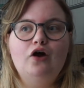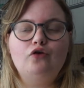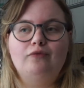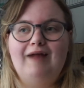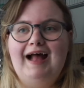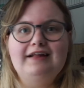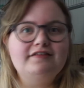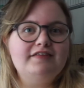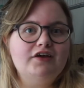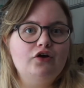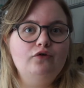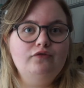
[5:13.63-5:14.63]
rats
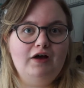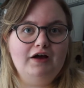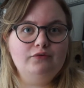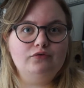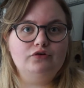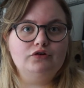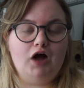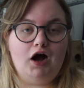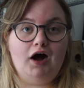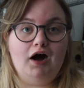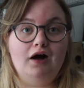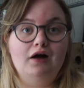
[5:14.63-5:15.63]
that go viral
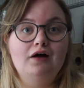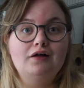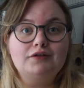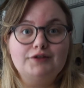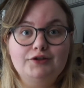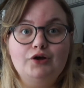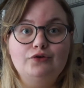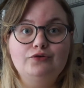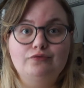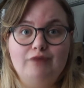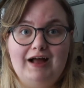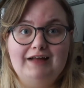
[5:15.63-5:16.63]
are
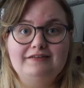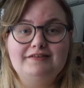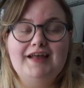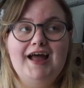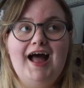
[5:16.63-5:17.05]
lone rats.